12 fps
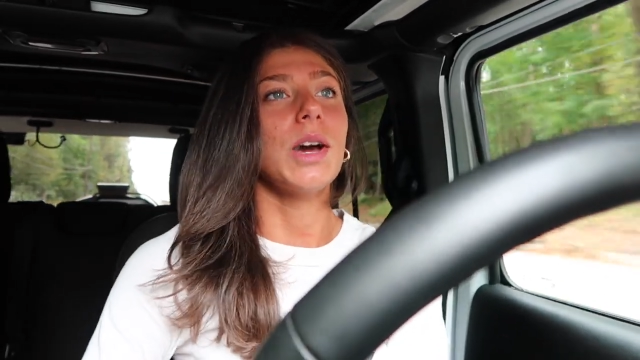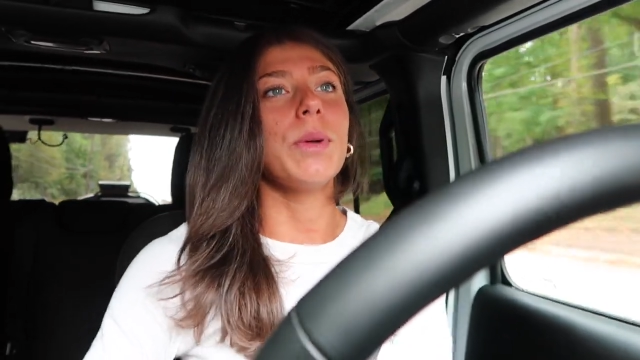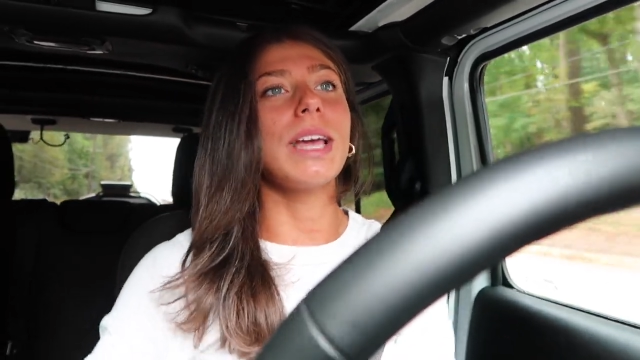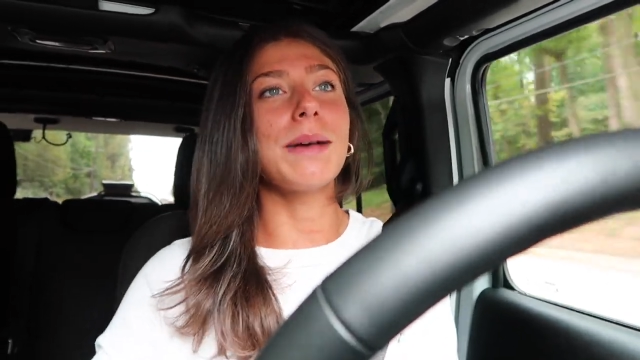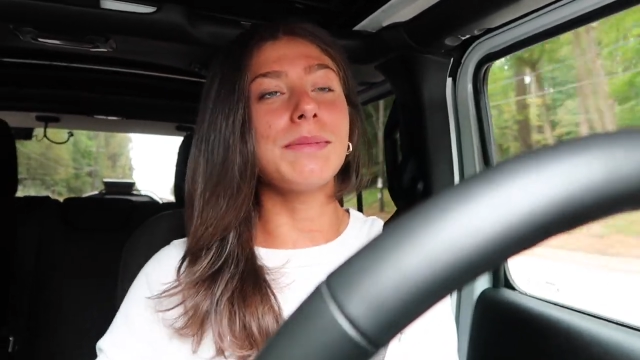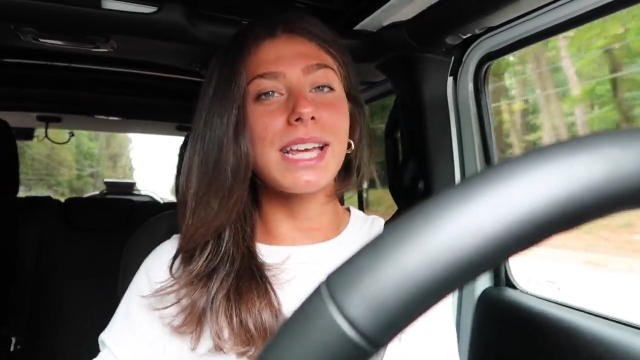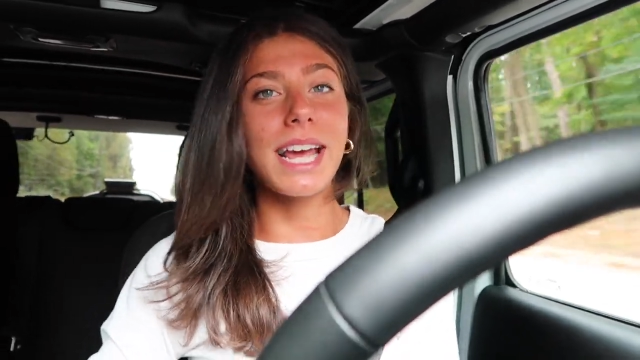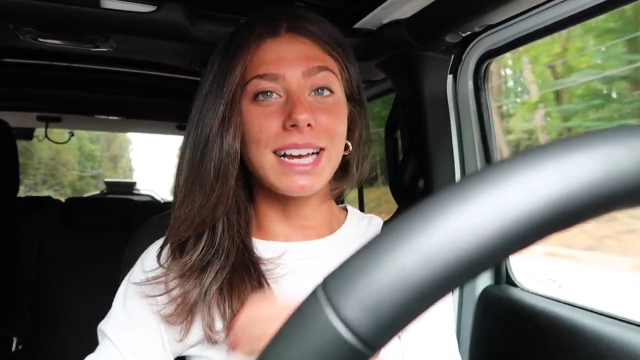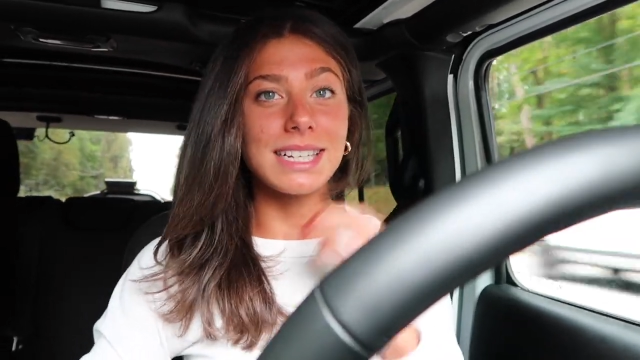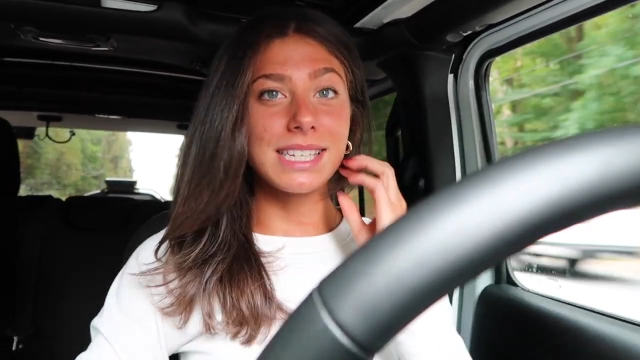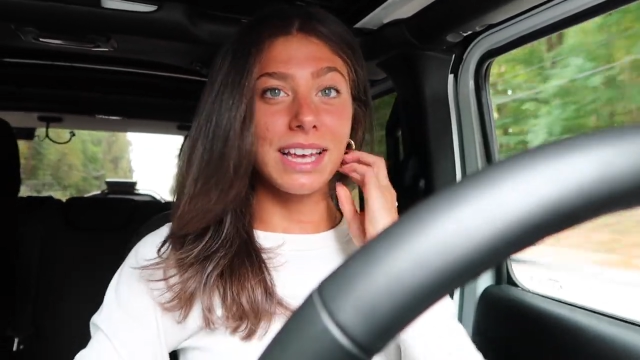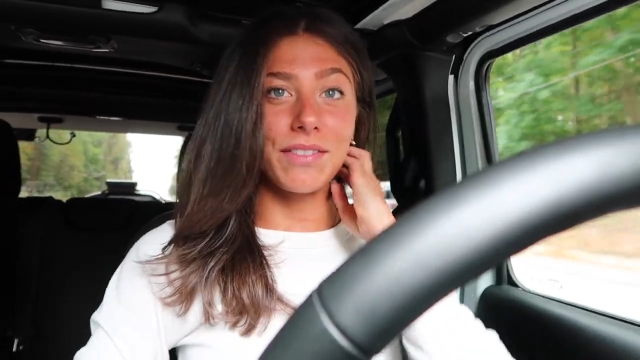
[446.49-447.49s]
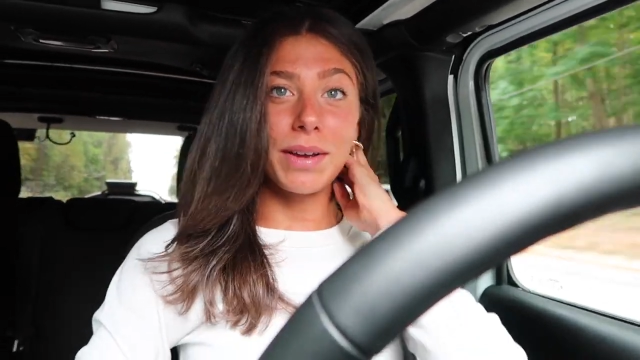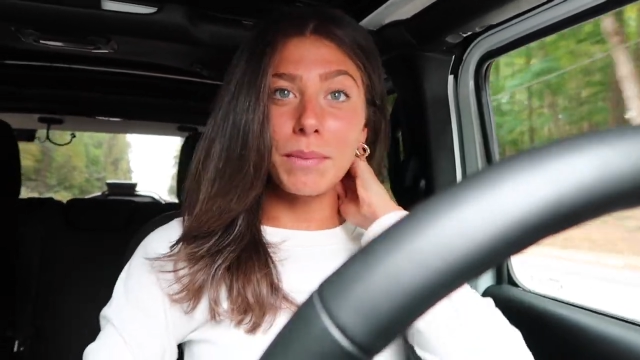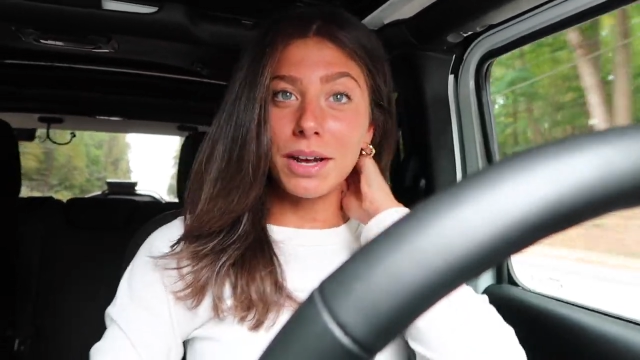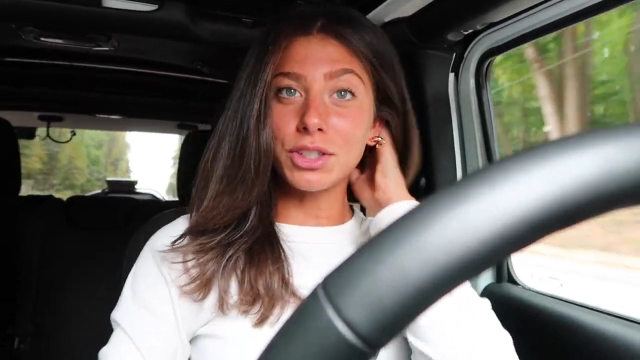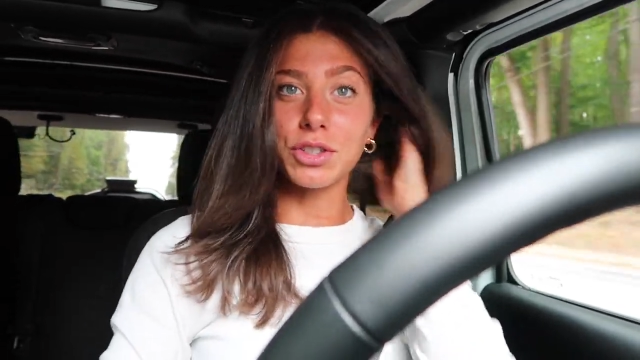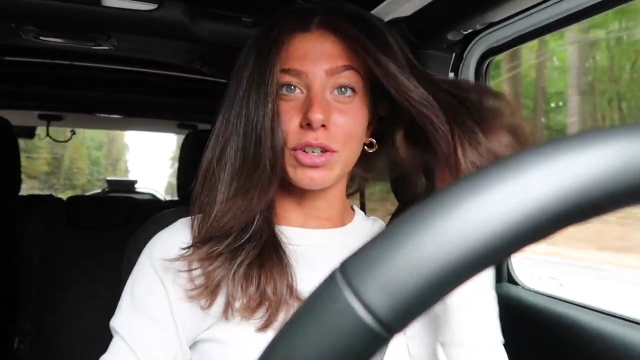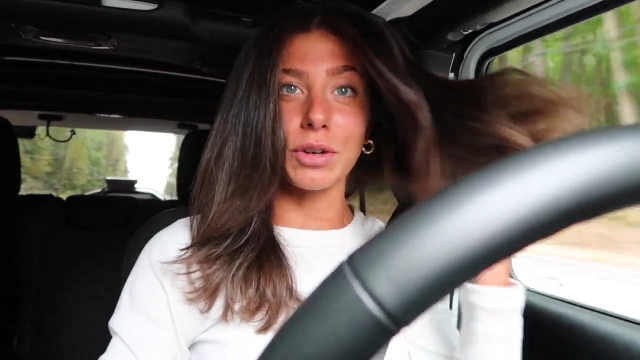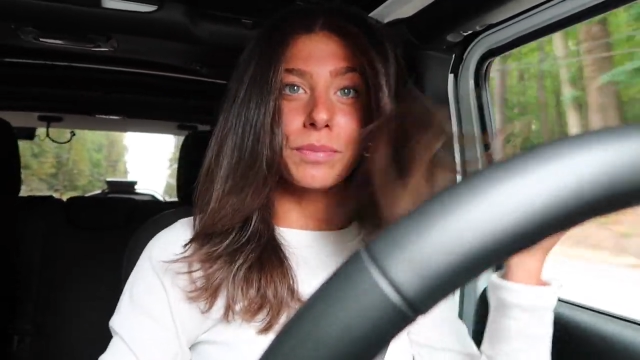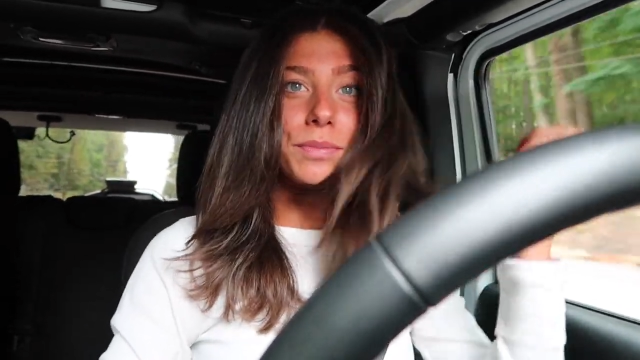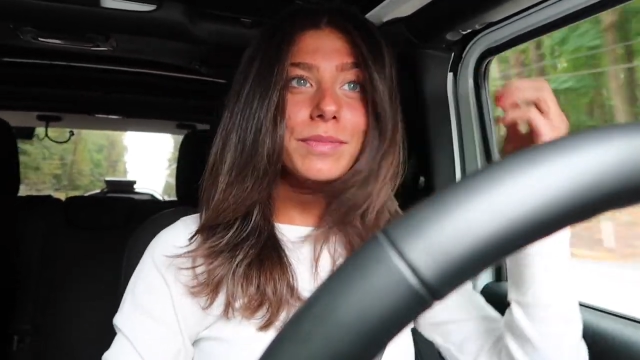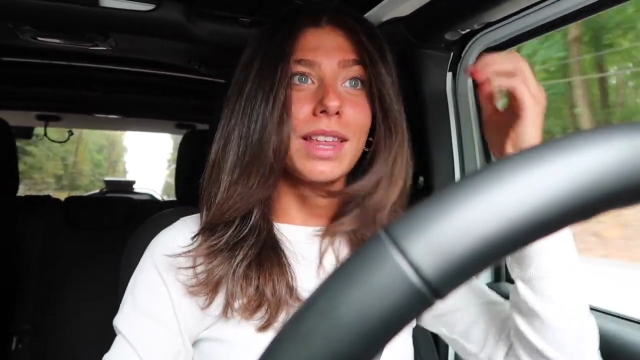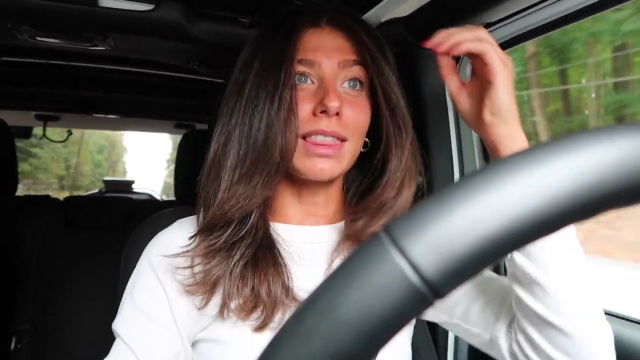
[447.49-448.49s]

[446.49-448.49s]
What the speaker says: We kept saying it's giving mushroom,